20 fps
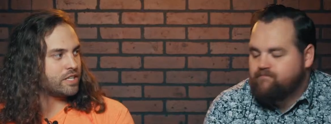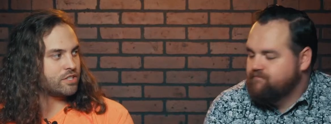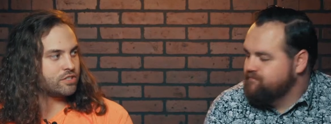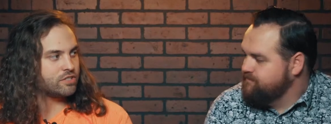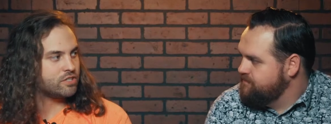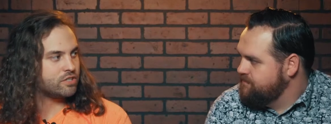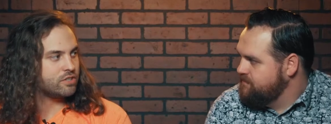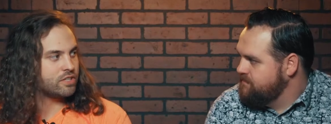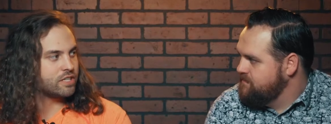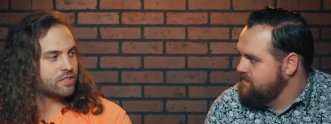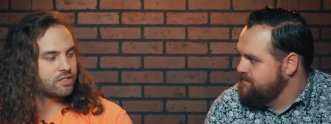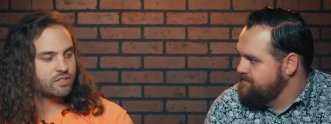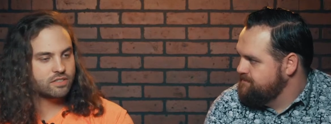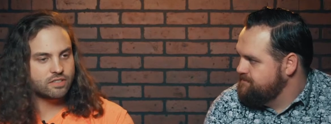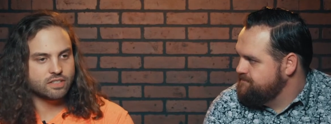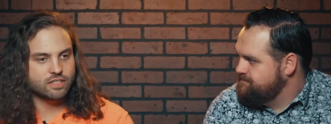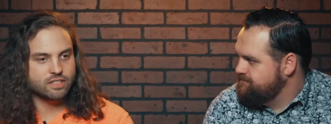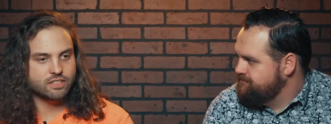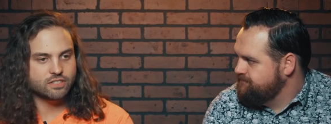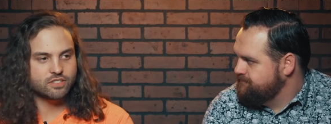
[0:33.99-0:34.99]
Speaker 1: It's
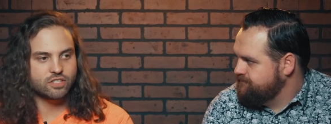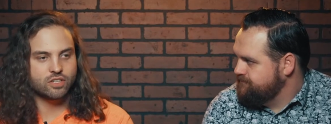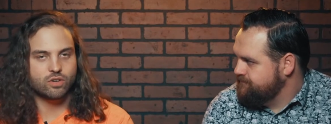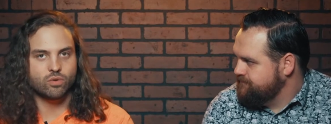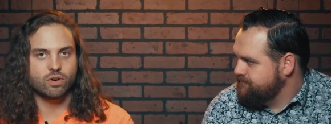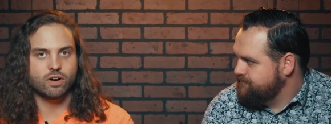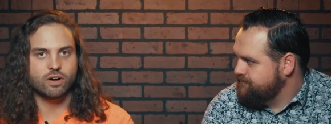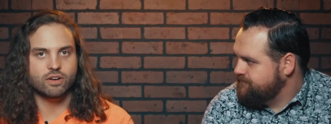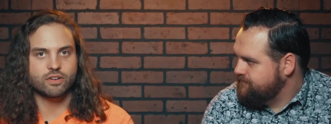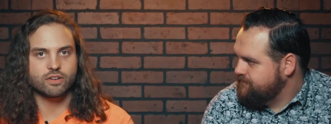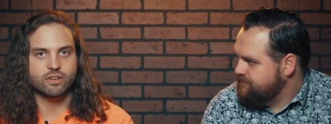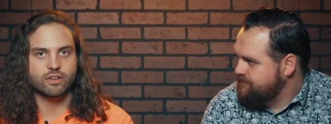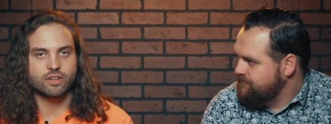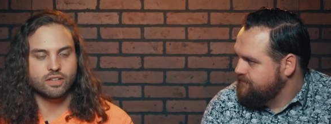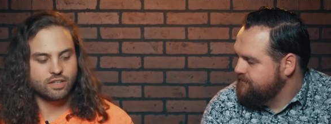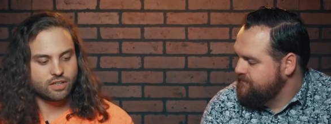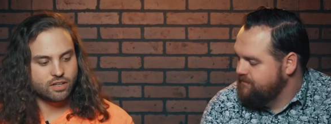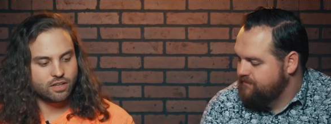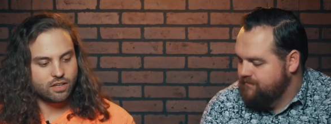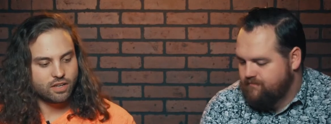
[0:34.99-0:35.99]
Dugges and Stillwater
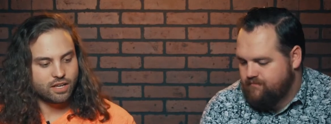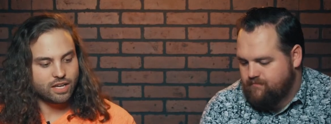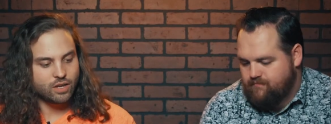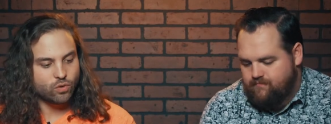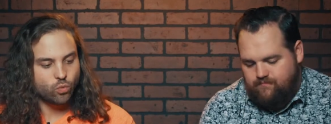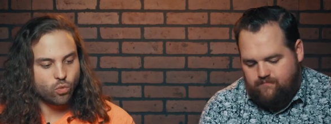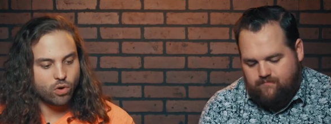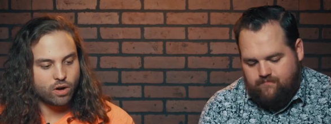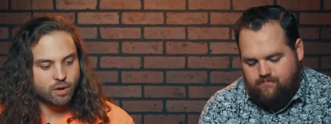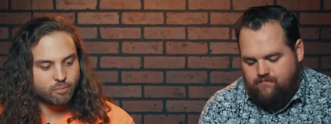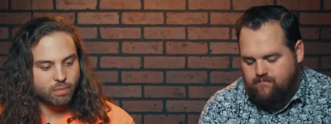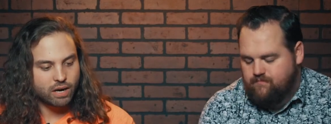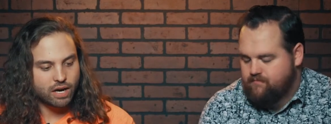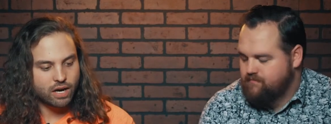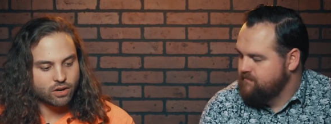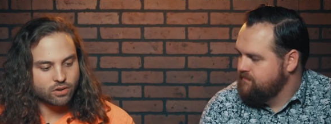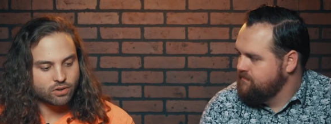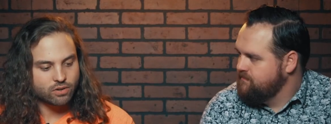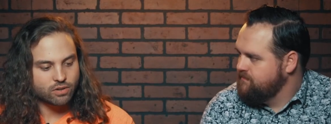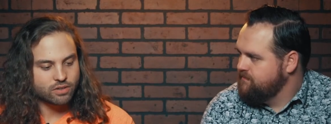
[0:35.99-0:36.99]
in one
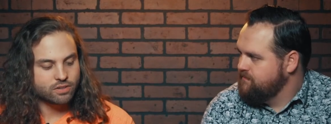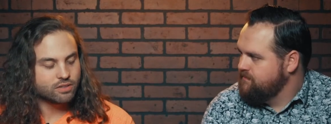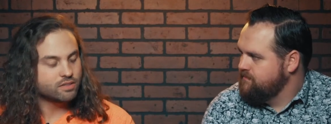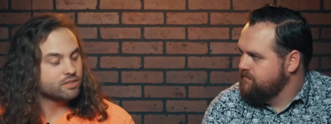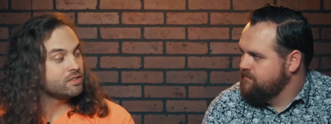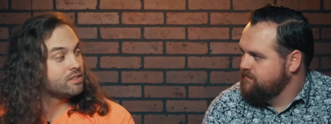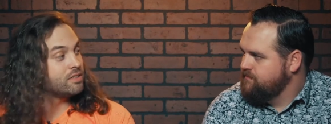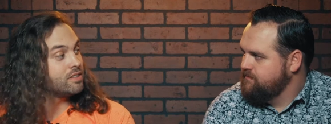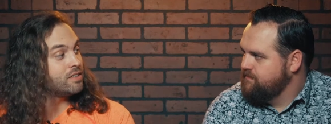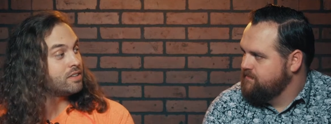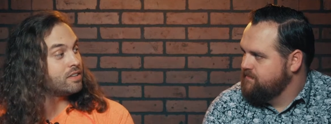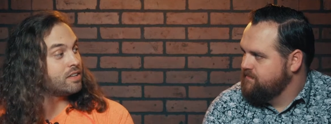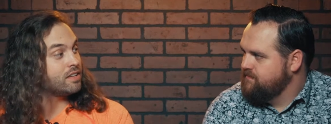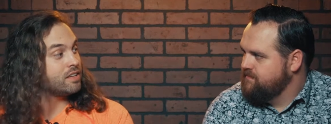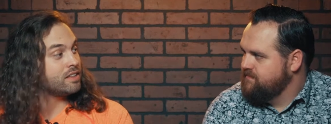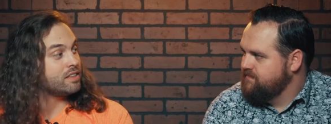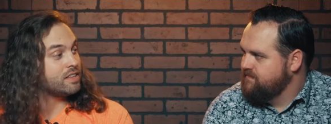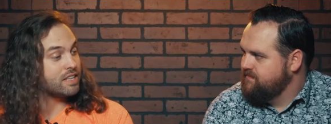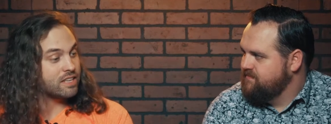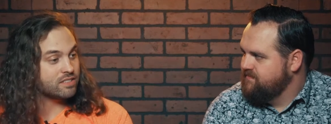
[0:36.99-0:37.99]
bottle.
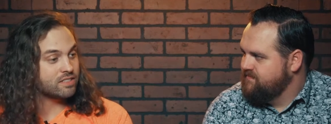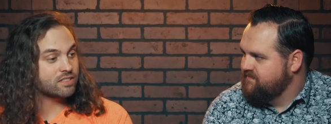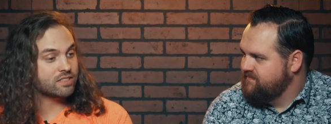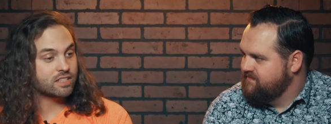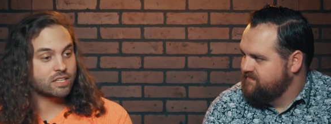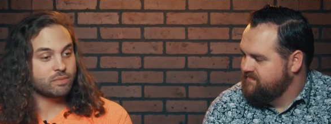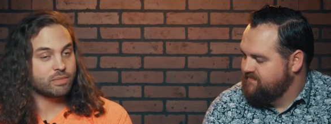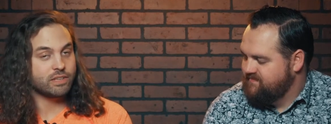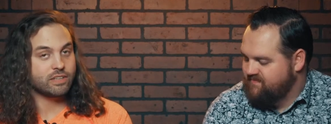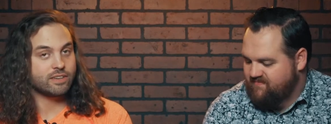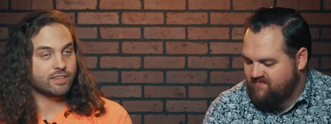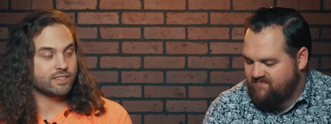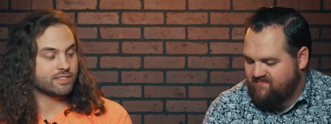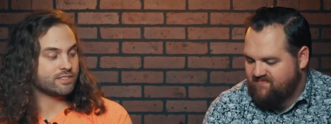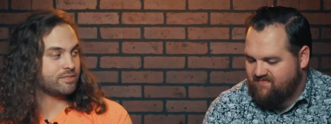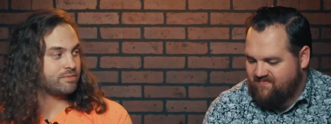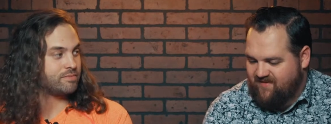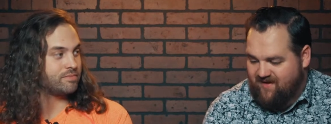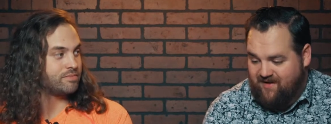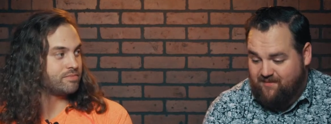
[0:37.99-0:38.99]
This is gonna be
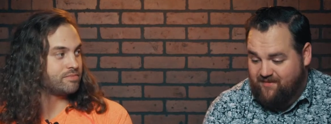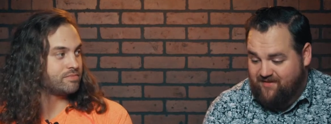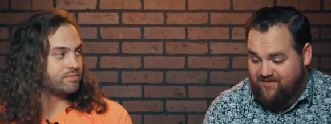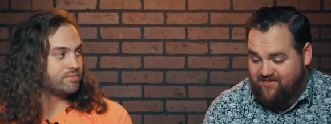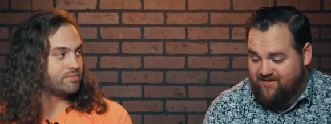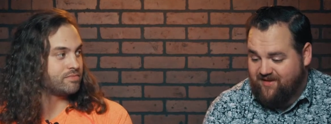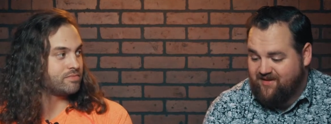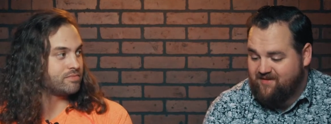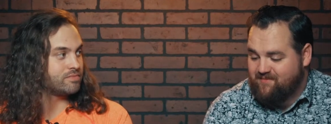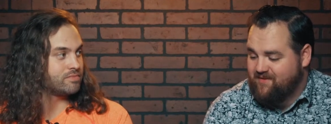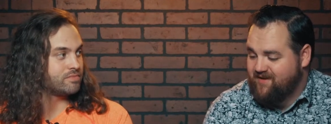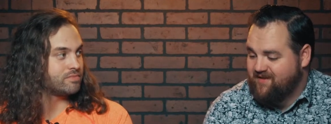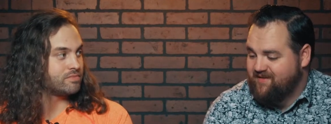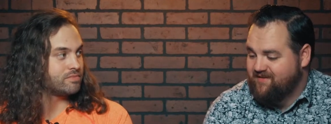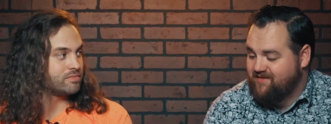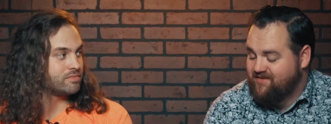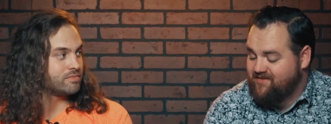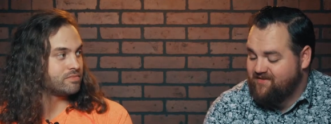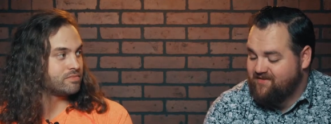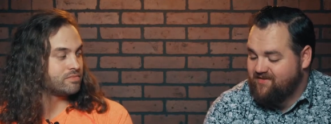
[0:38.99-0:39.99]
awesome.
Speaker 2: I'm excited,
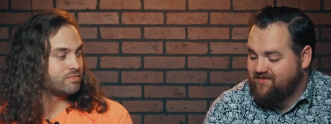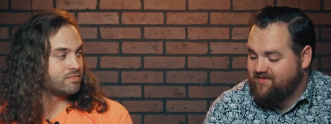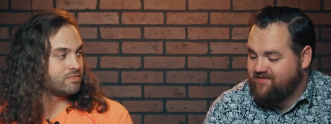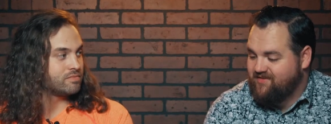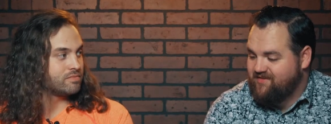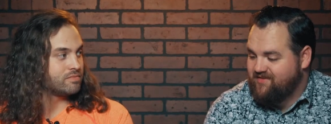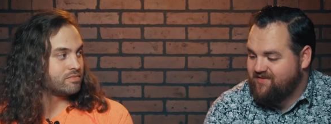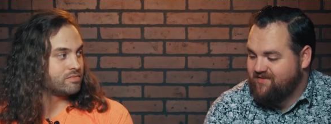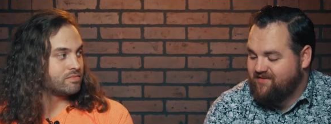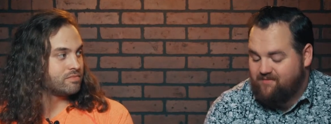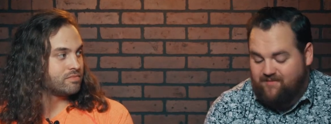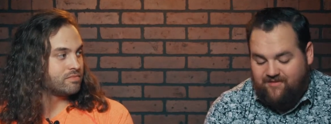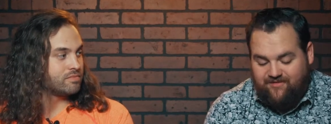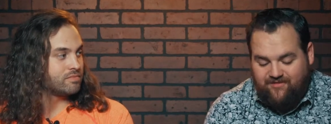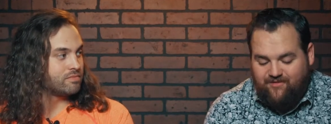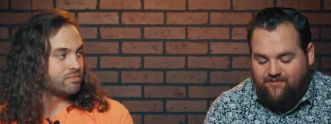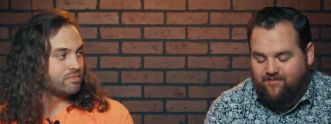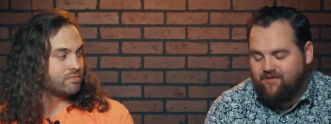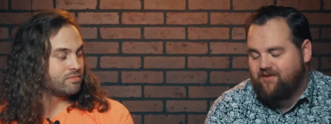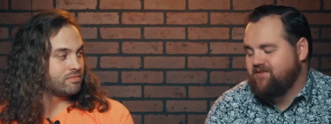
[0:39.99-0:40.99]
man. This is, it's been
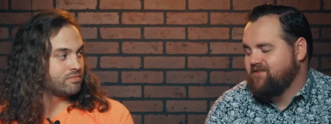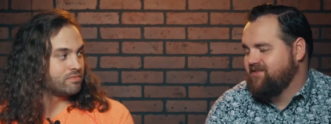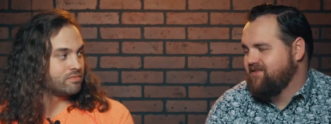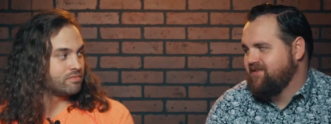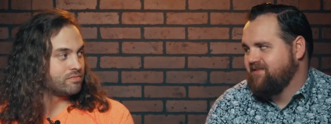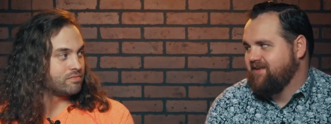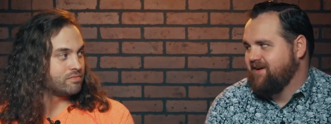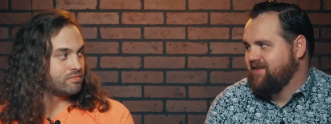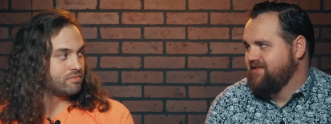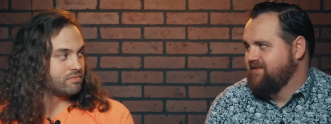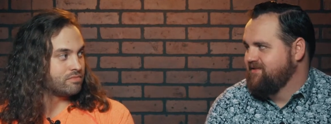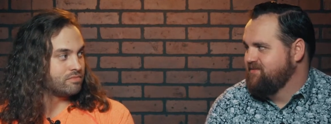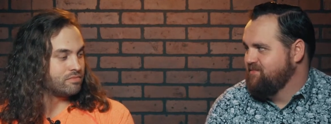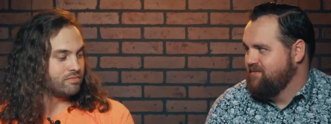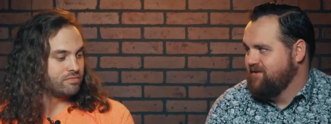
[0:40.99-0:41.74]
too long since I've had this